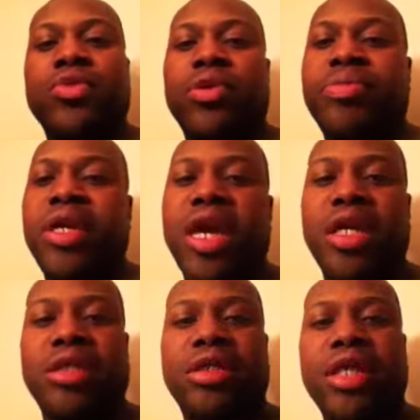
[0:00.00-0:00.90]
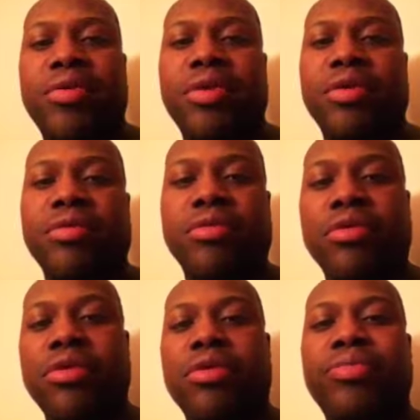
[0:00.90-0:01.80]
with pH 7
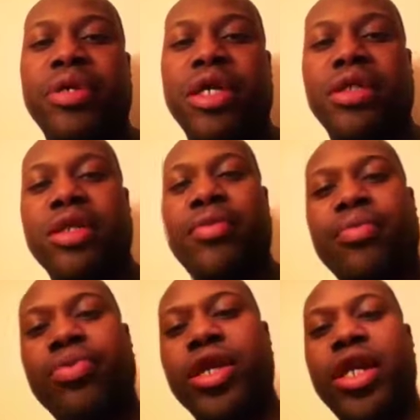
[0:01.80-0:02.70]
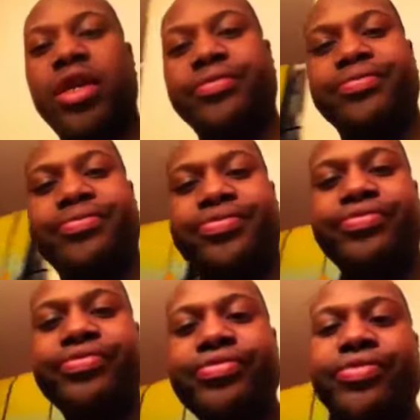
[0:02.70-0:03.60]
or pH 7.8
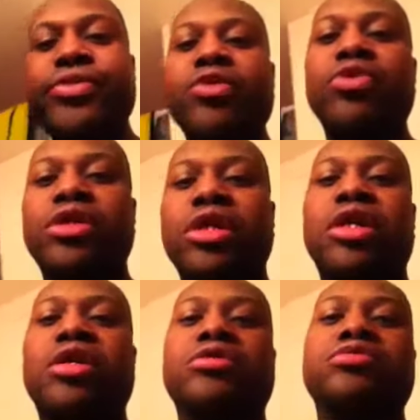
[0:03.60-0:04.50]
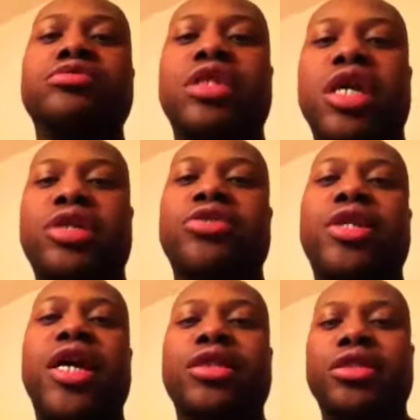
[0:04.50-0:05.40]
with
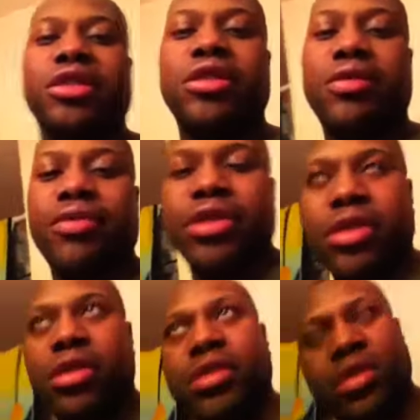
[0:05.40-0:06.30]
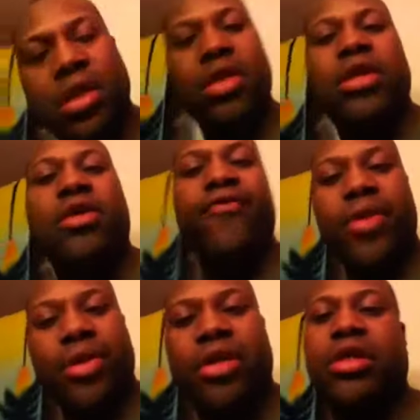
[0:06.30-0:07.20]
electrolytes in it, which is
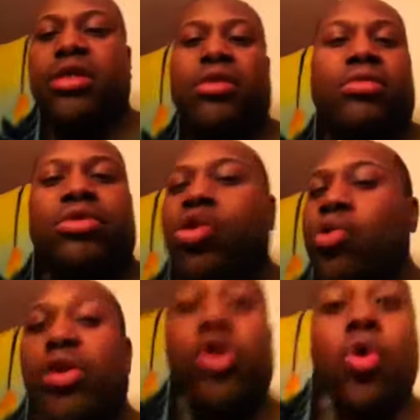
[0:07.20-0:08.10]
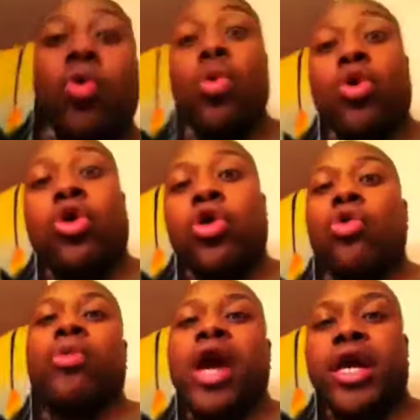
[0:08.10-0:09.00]
very good. No
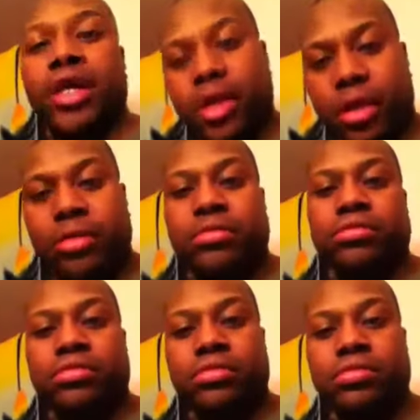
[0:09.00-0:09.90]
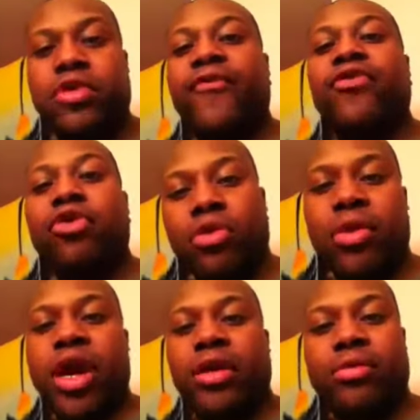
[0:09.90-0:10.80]
chloride in it, or
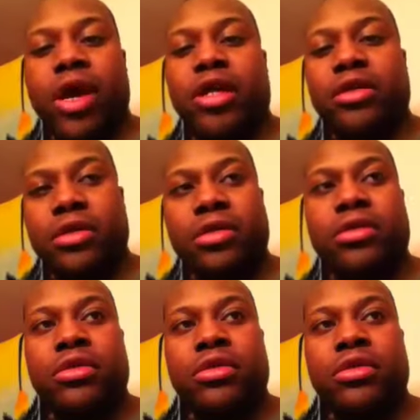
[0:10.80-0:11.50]
fluoride rather,